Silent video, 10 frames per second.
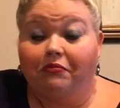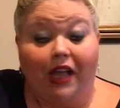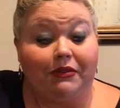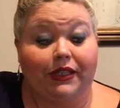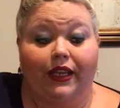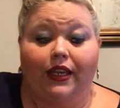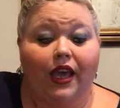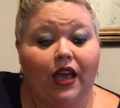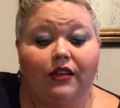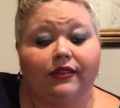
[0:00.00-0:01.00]
I was like,
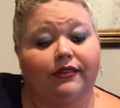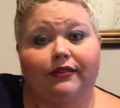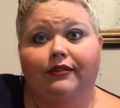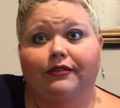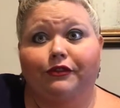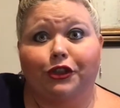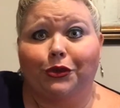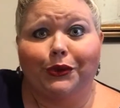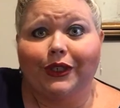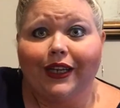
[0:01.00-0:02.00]
yeah, for
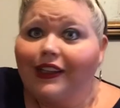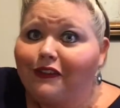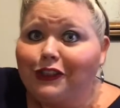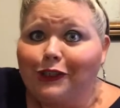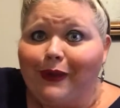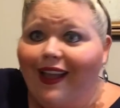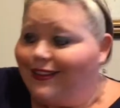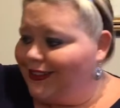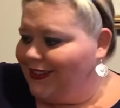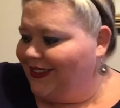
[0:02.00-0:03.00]
sure. I love sheet
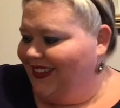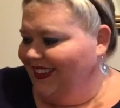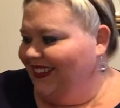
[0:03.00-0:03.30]
masks.